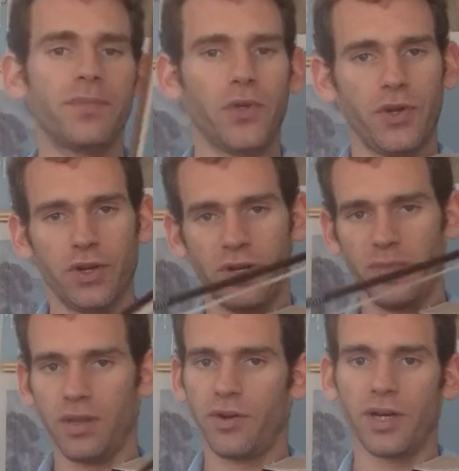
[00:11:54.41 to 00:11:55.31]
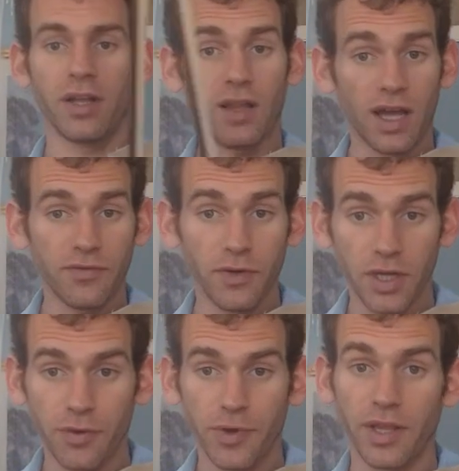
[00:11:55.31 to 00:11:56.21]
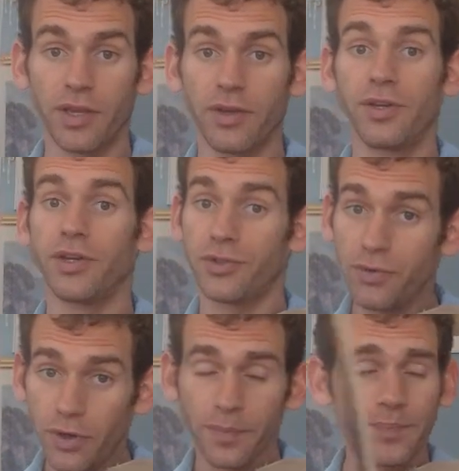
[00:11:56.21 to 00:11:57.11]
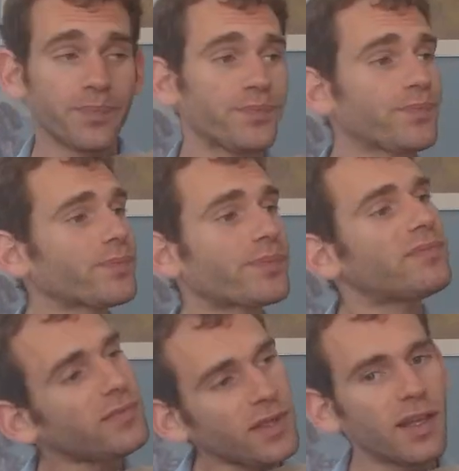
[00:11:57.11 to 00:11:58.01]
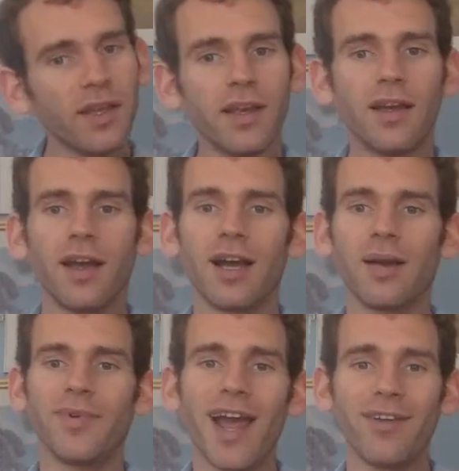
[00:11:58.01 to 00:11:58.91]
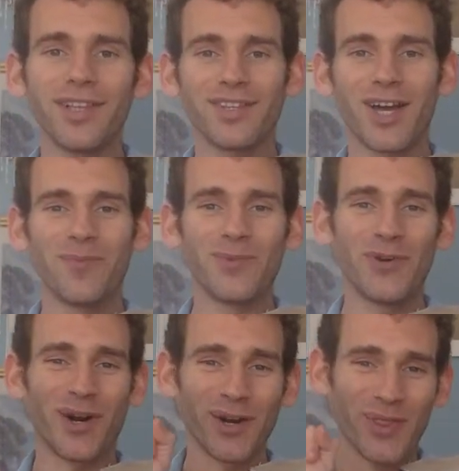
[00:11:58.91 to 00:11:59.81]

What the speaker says: So you're going to be learning a lot of really, really good control. Now let's come to our